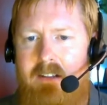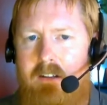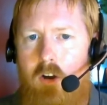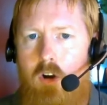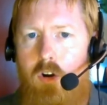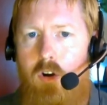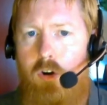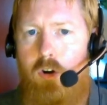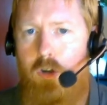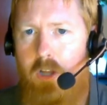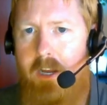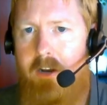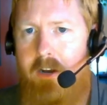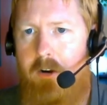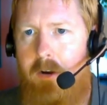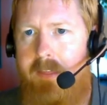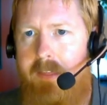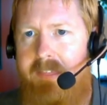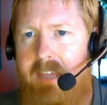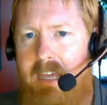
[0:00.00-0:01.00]
Earlier
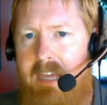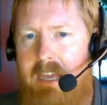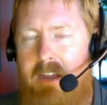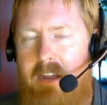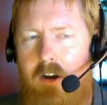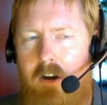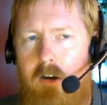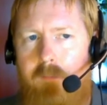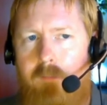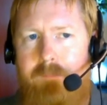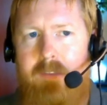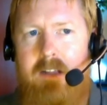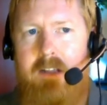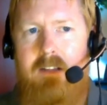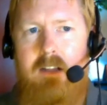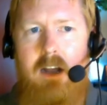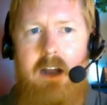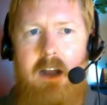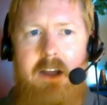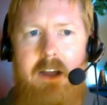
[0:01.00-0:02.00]
in the year,
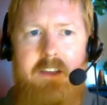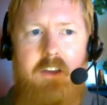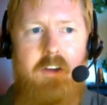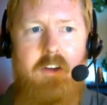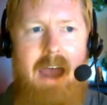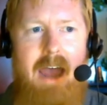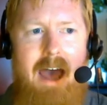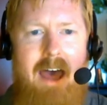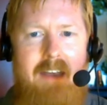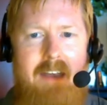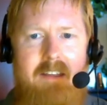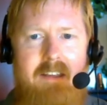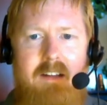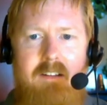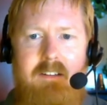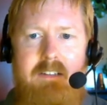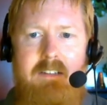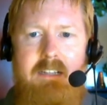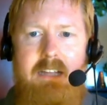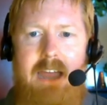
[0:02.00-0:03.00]
you had
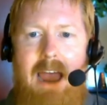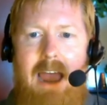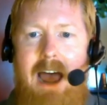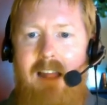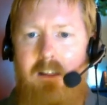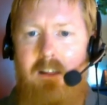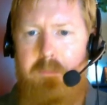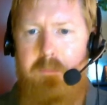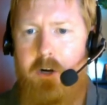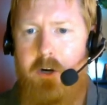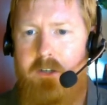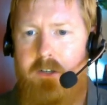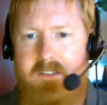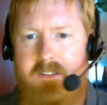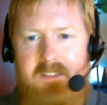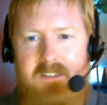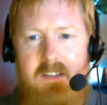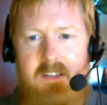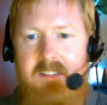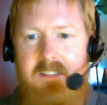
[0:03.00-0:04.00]
Halliburton's
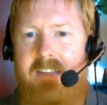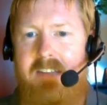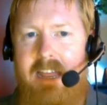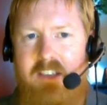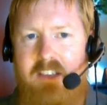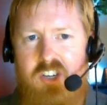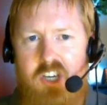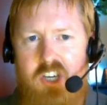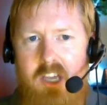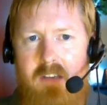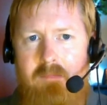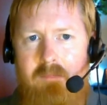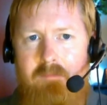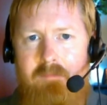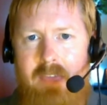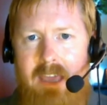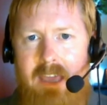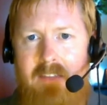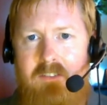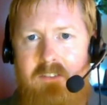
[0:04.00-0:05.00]
ascension
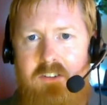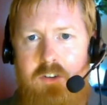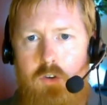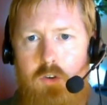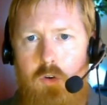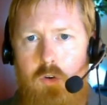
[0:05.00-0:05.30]
into